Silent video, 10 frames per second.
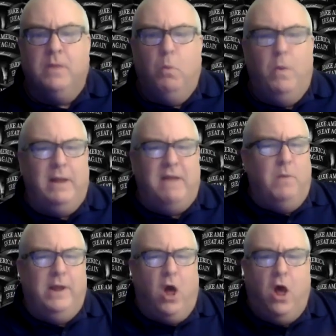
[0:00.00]
when
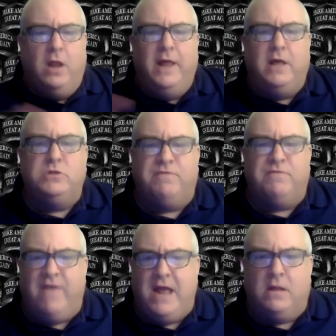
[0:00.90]
all else
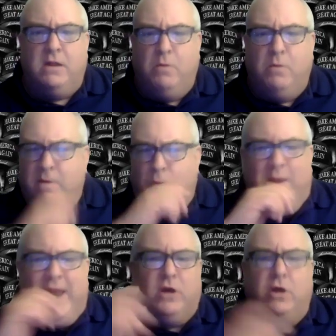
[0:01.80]
failed,
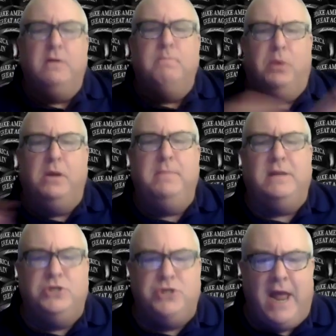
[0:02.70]
when they couldn't put him
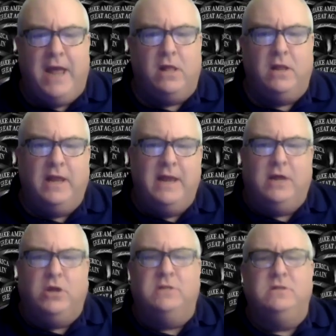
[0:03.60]
in jail and they
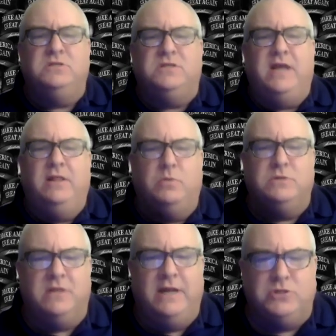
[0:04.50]
couldn't say there
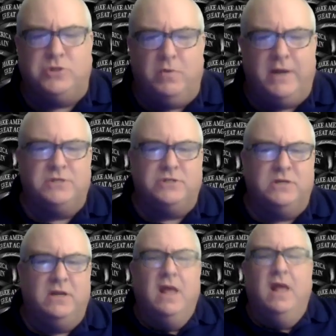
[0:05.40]
was an
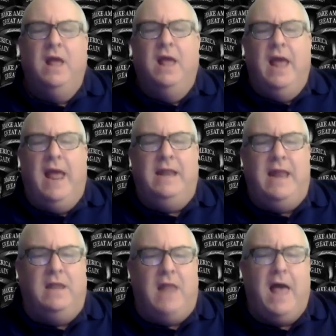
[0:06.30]
insurrection, and
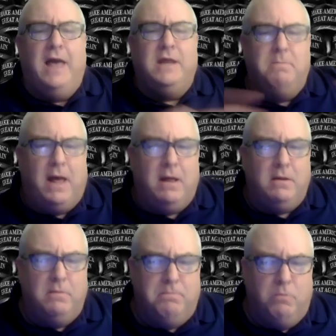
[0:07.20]
they lied
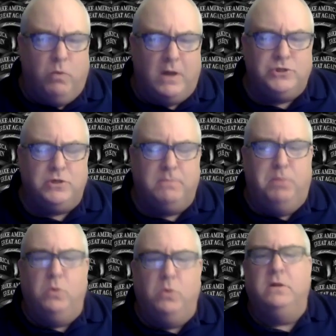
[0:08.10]
about Russia,
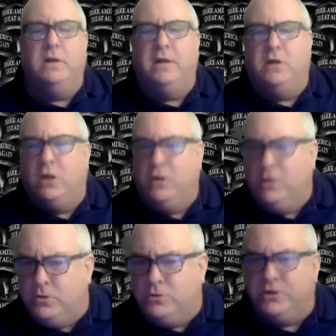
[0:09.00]
Putin, and
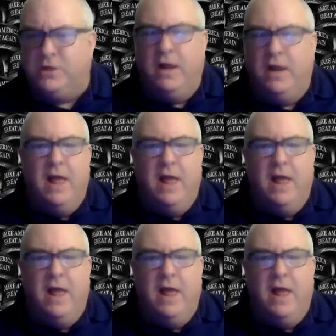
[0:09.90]
collusion,